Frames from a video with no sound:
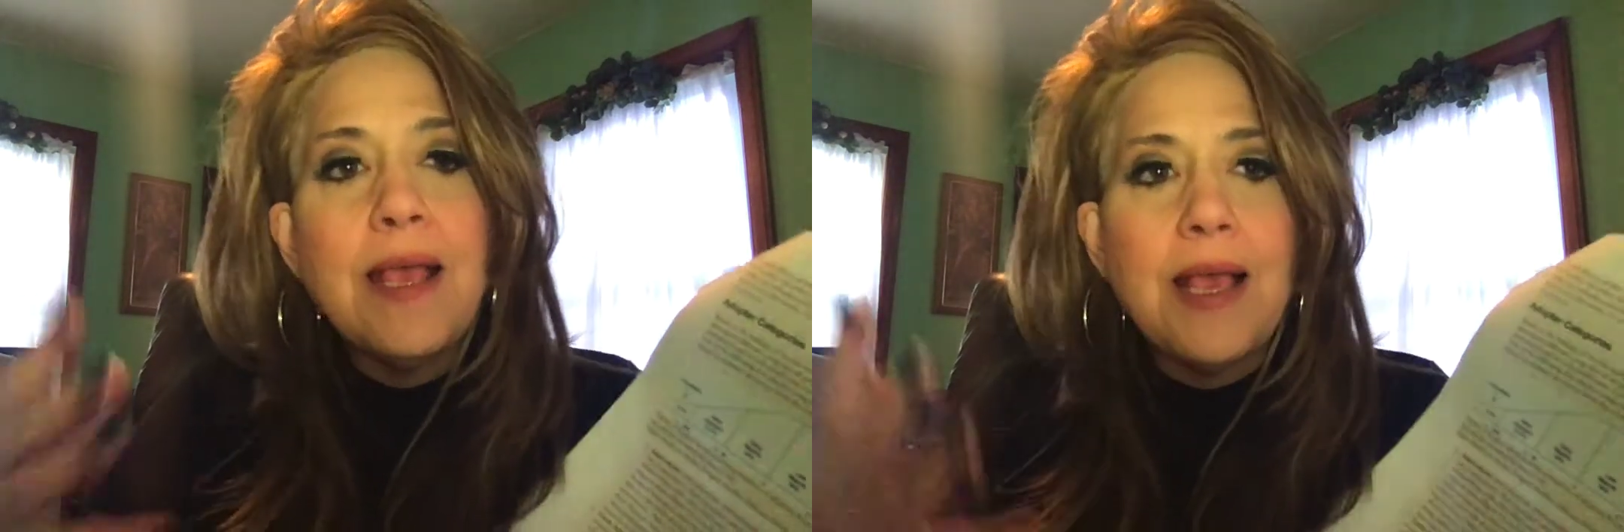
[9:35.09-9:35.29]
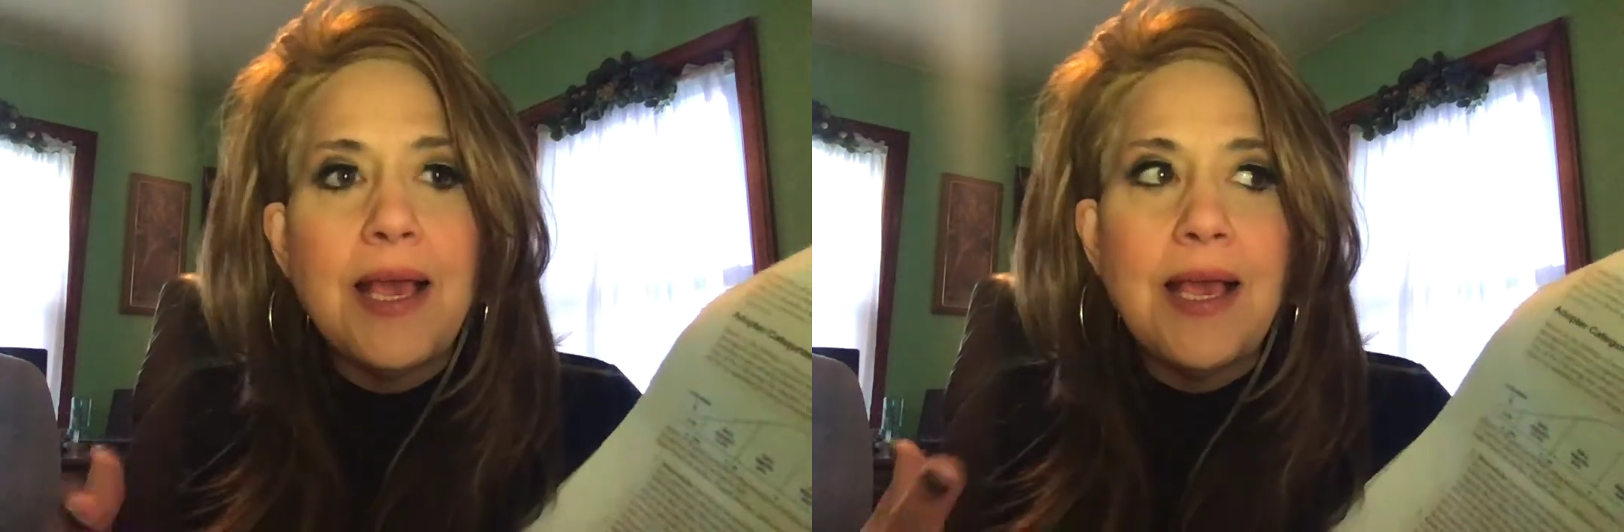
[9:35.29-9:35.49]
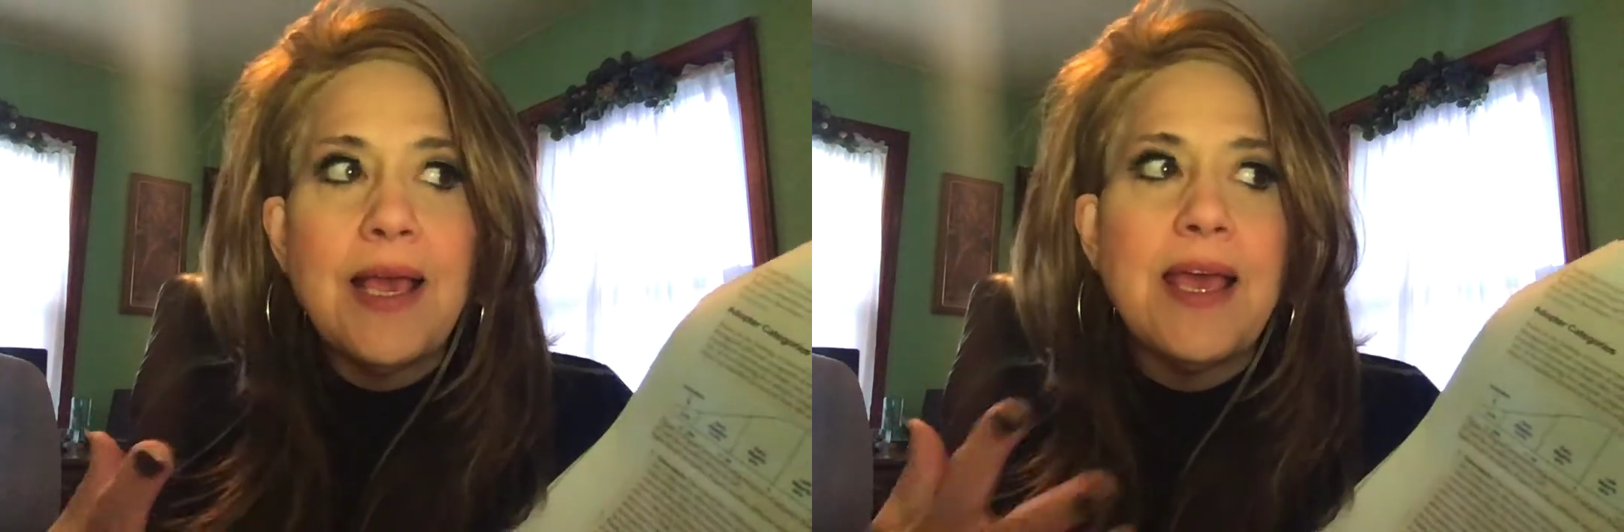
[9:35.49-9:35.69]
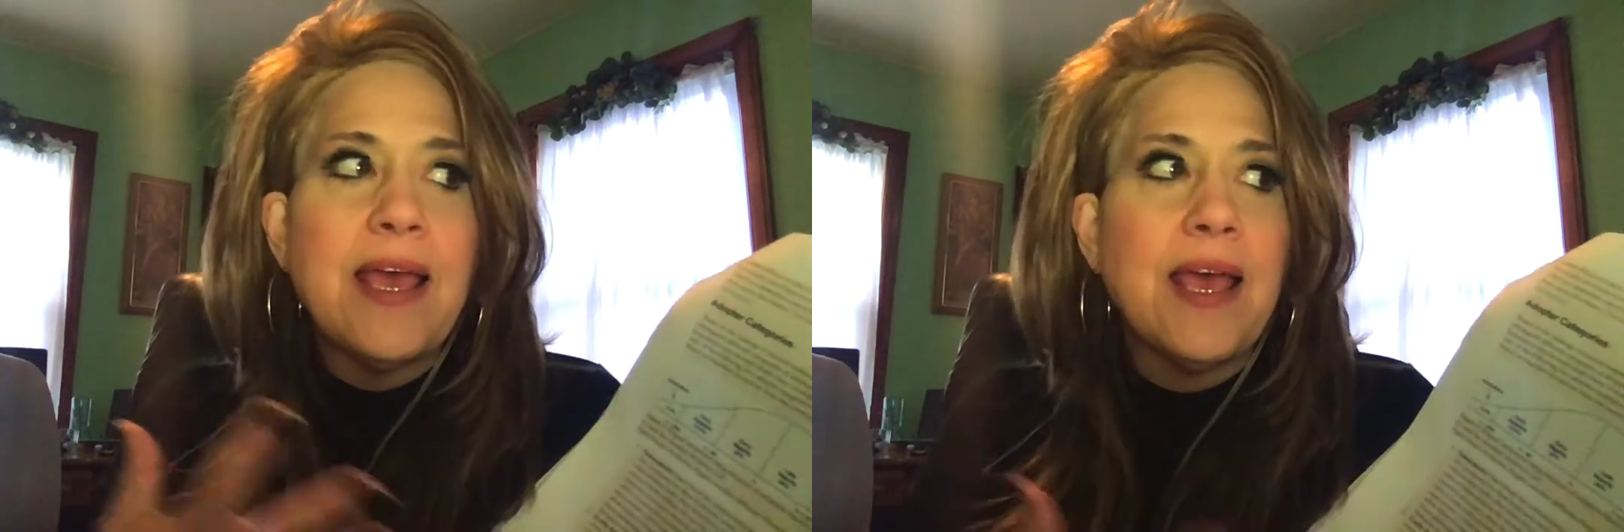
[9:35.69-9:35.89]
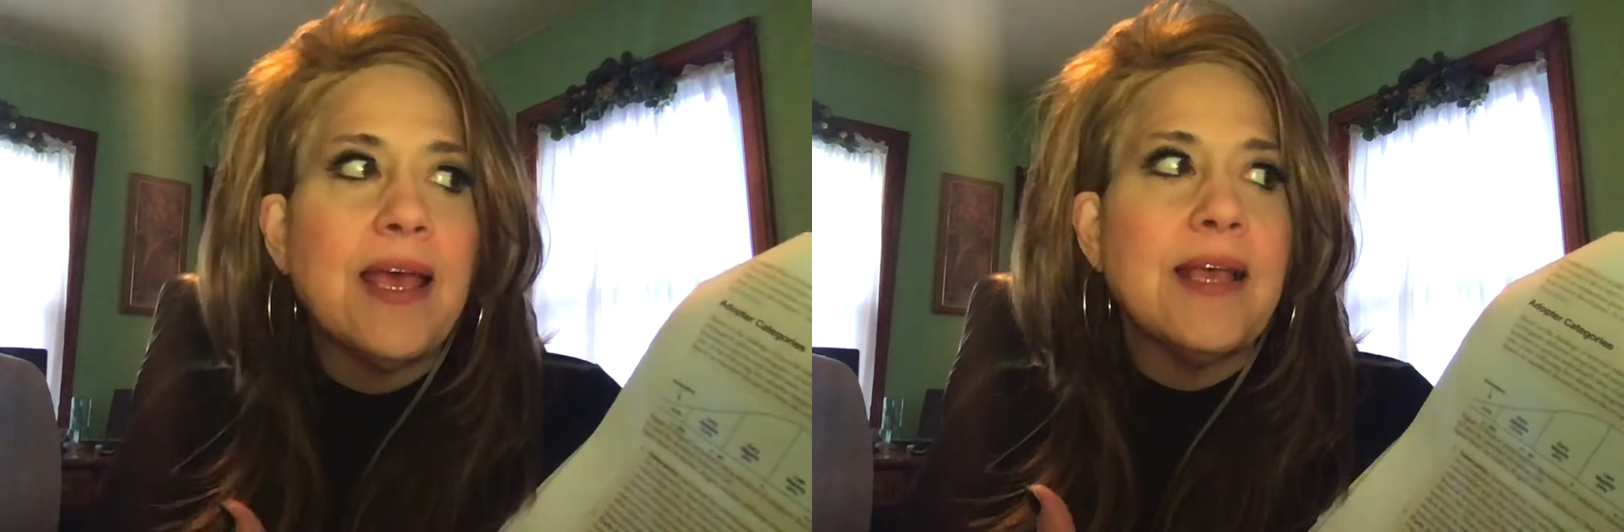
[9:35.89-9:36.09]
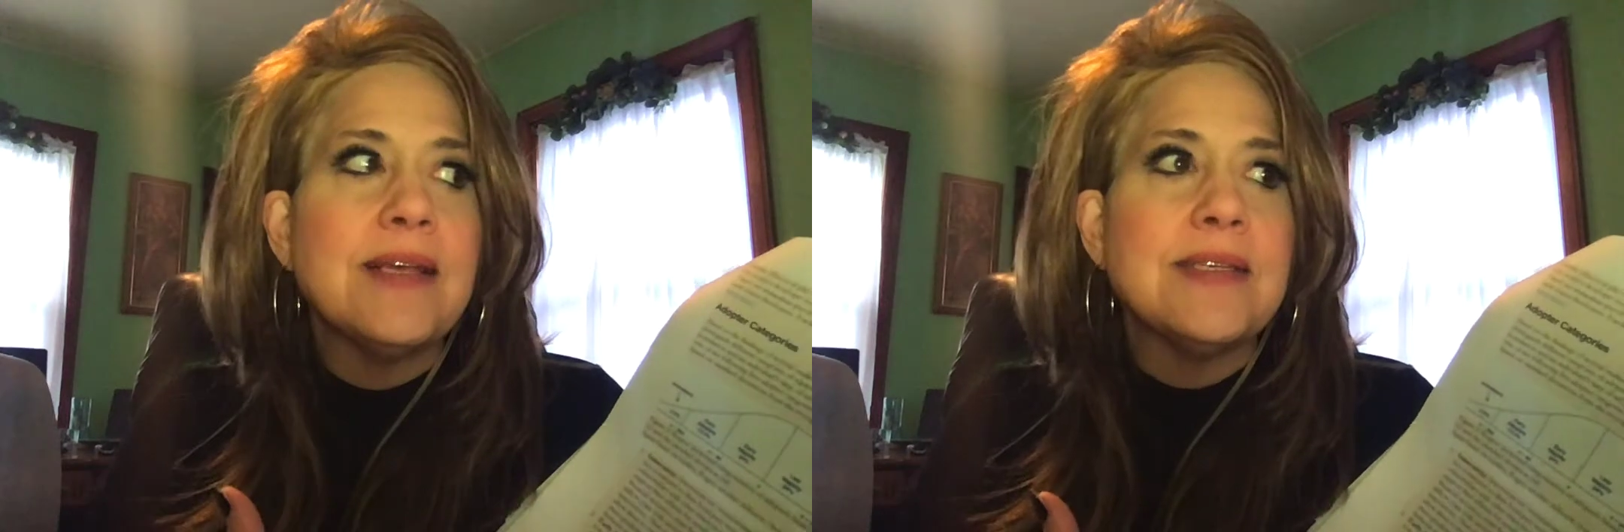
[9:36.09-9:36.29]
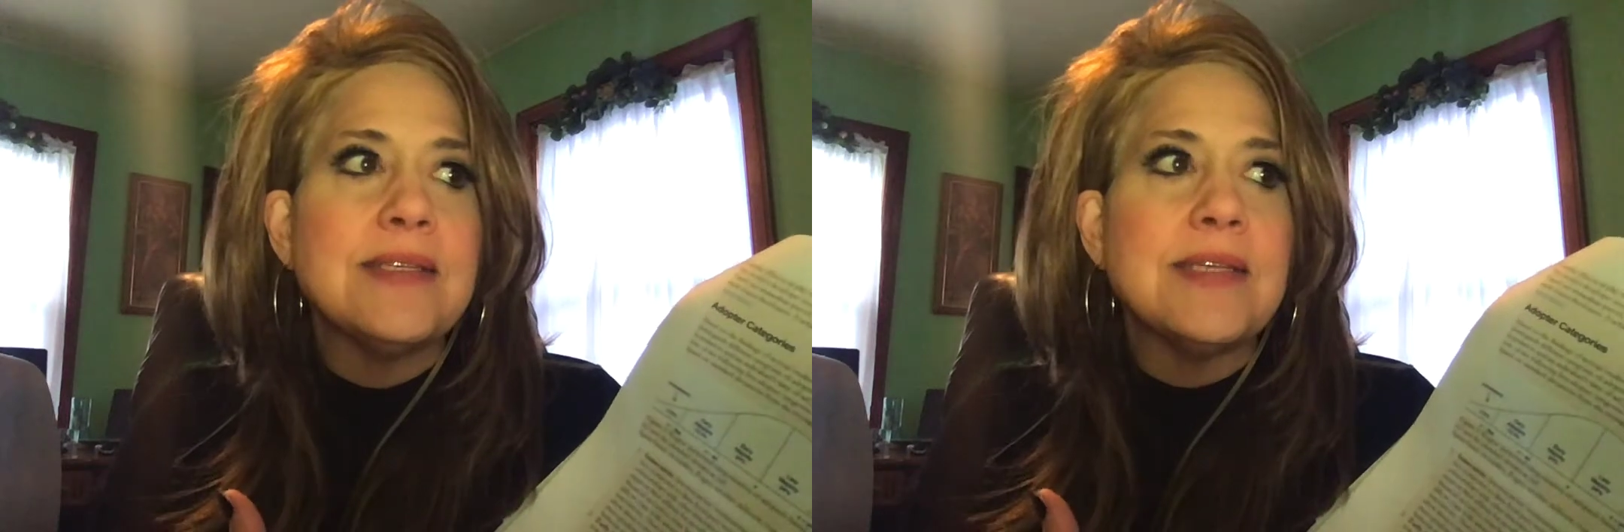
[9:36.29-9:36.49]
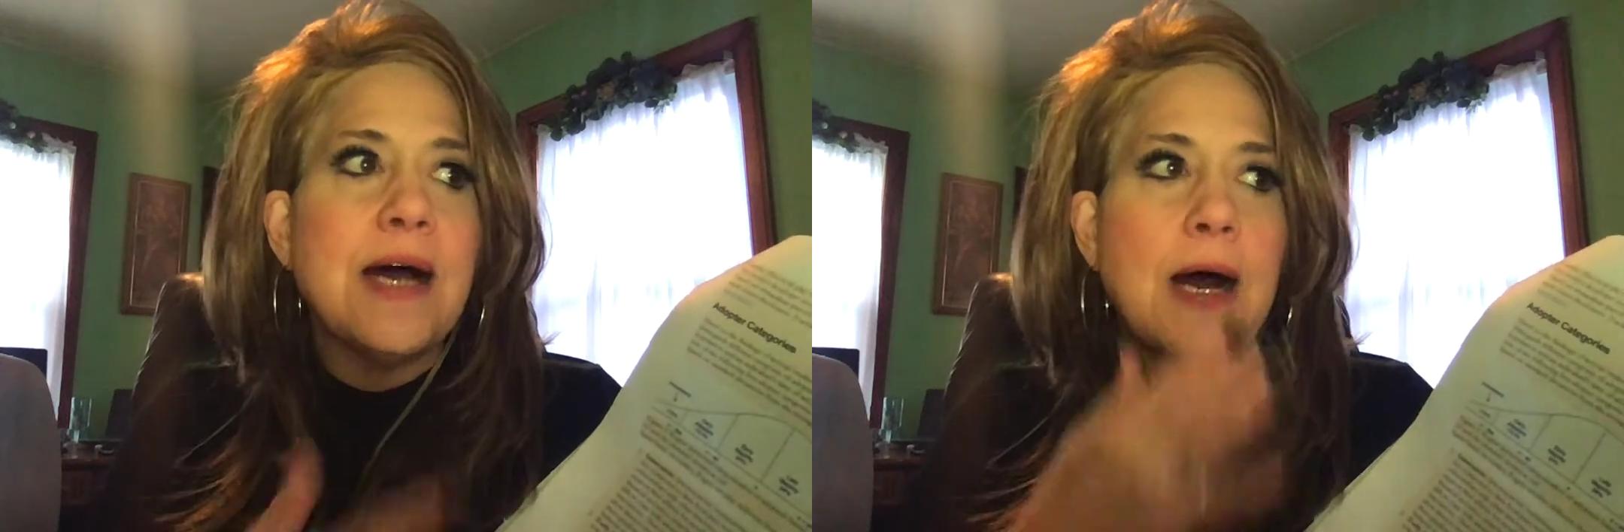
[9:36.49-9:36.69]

he is